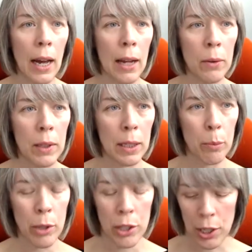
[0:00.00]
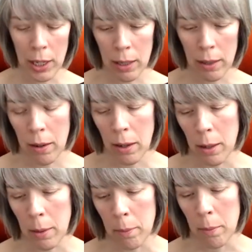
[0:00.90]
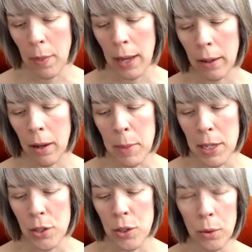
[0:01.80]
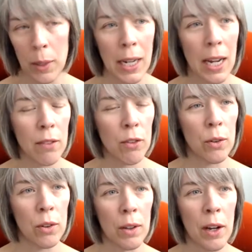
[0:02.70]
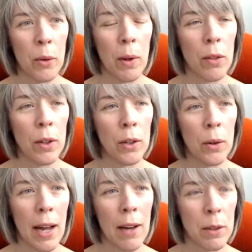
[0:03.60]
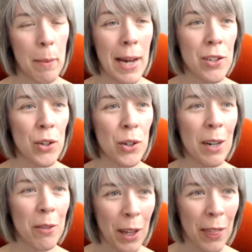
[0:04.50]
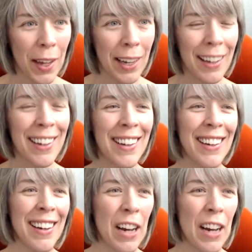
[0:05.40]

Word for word: I really appreciate um, that comment too. It kind of goes along with you don't have to master everything. Yeah.